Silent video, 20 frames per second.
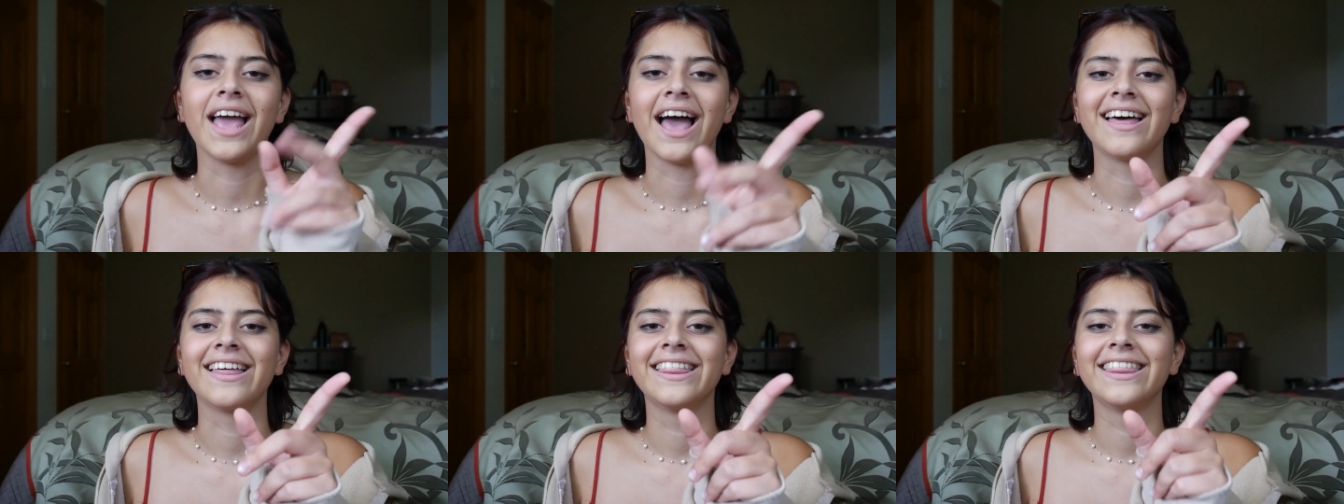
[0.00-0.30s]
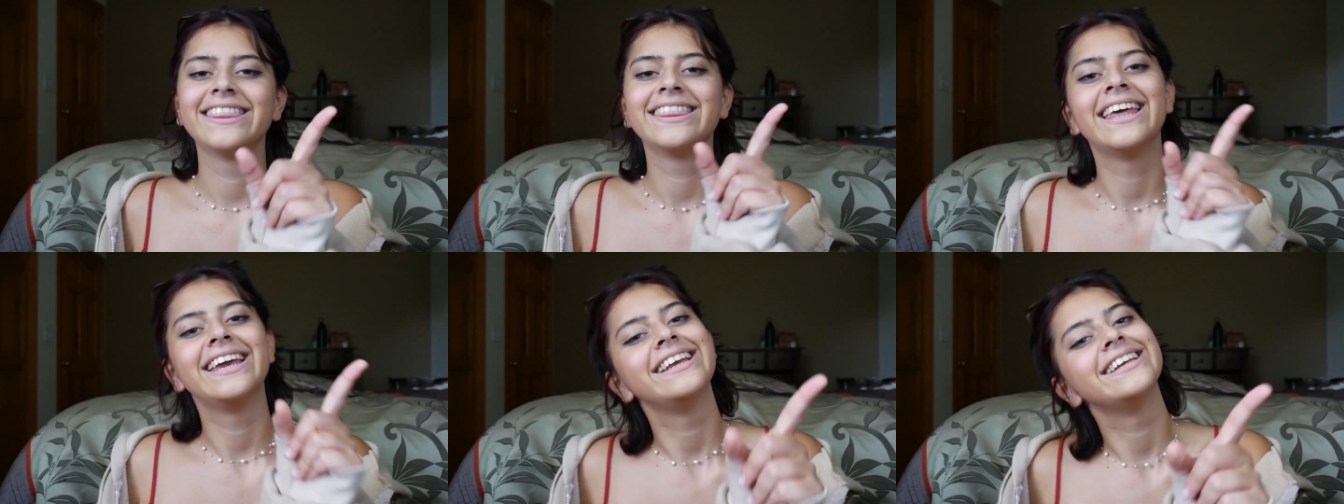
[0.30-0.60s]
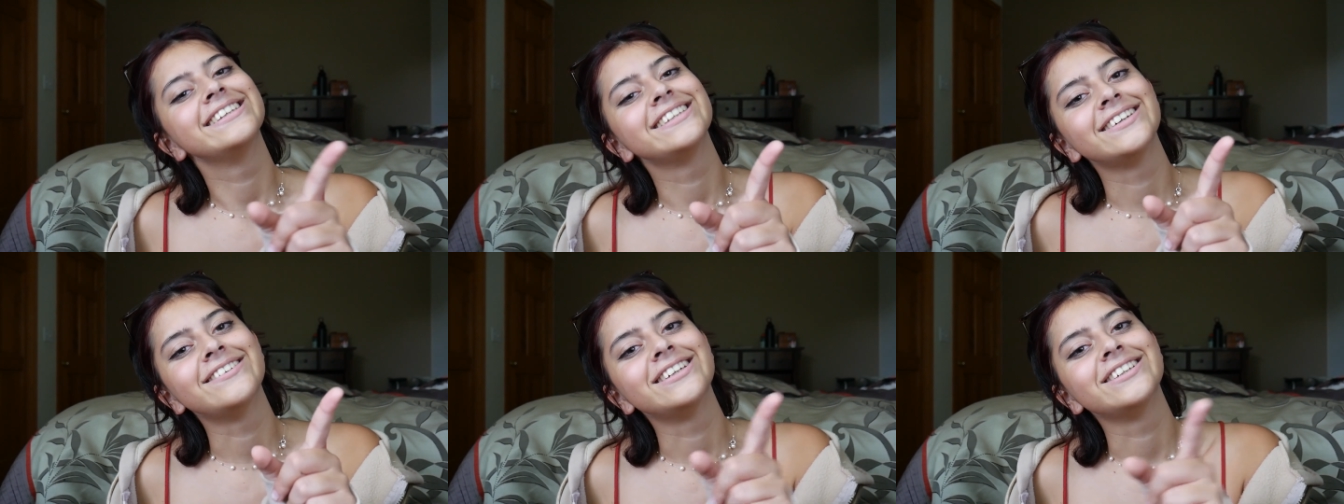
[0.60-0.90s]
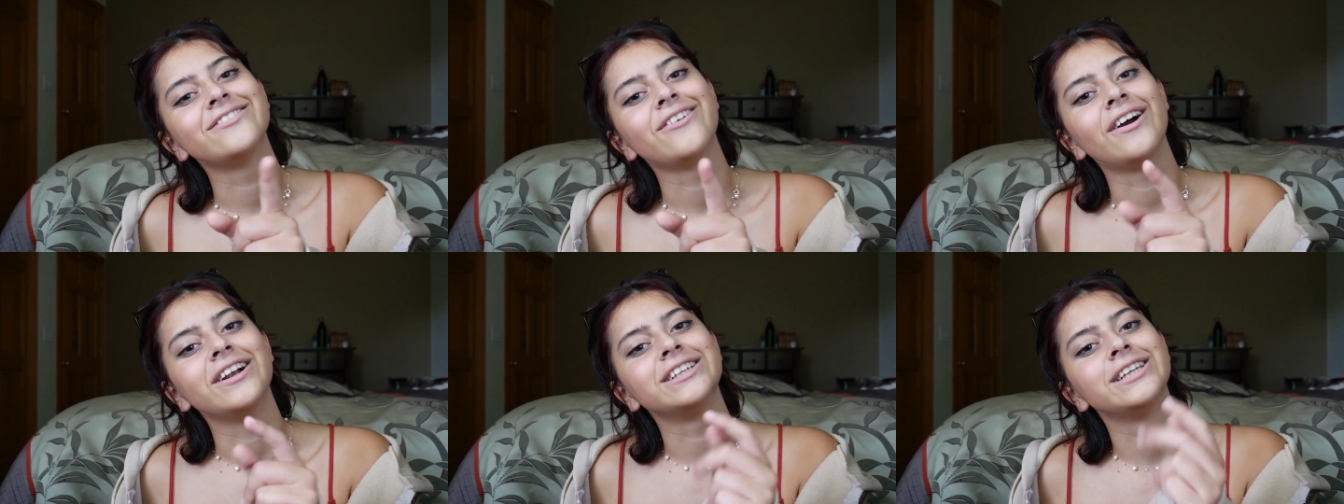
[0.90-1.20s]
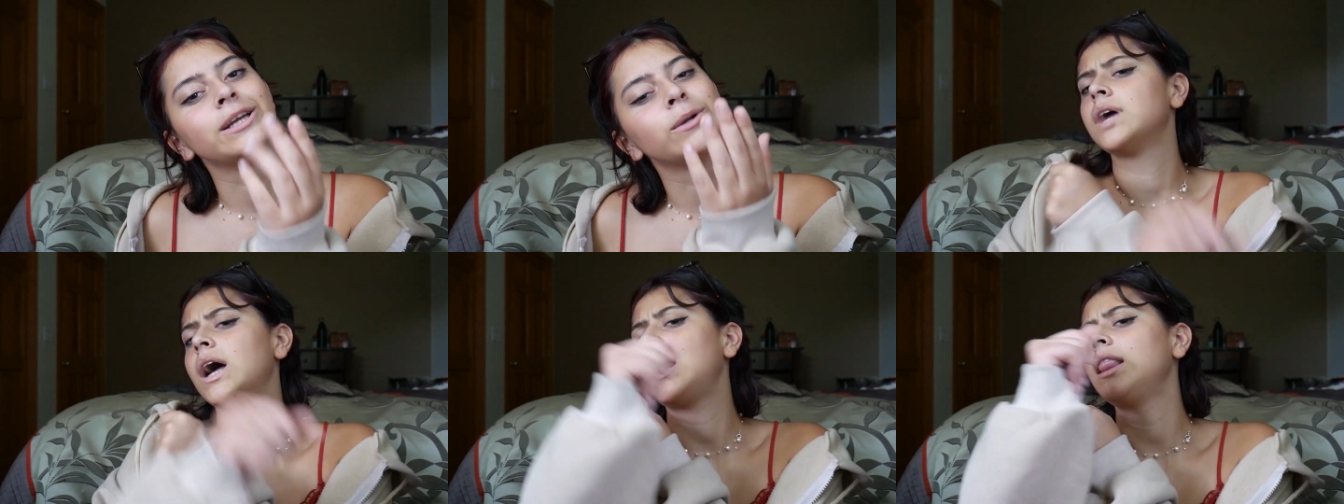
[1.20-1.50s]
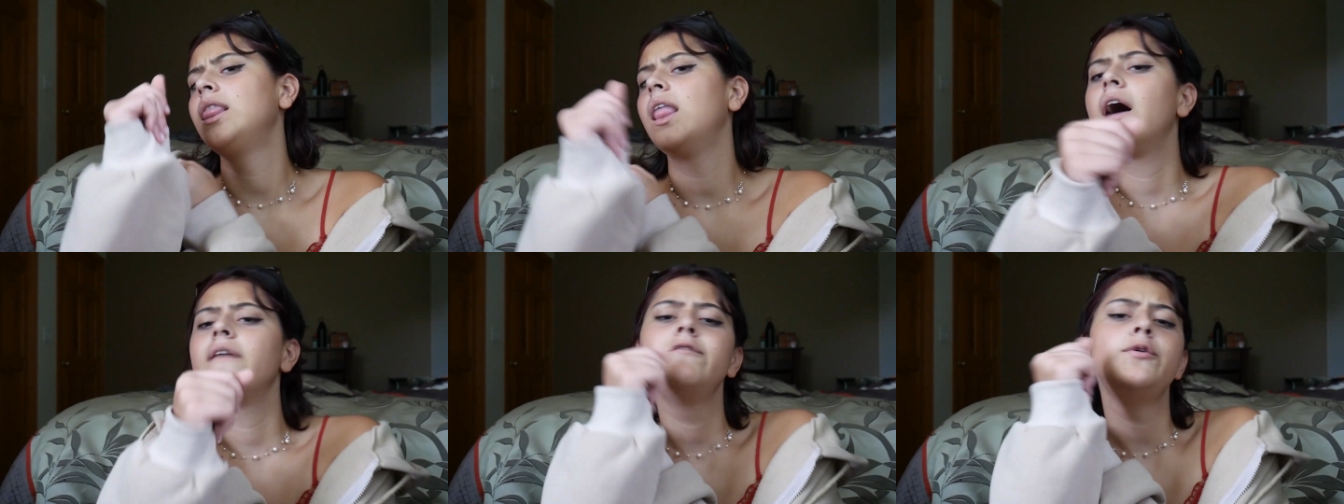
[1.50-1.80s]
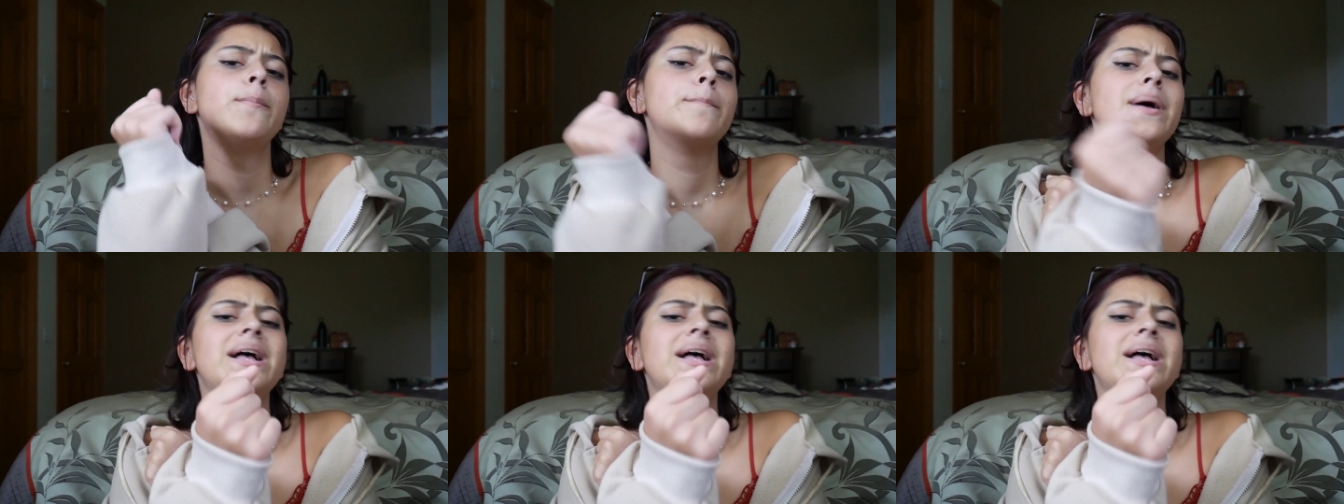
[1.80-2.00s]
yeah, thank you so much for watching. I love you,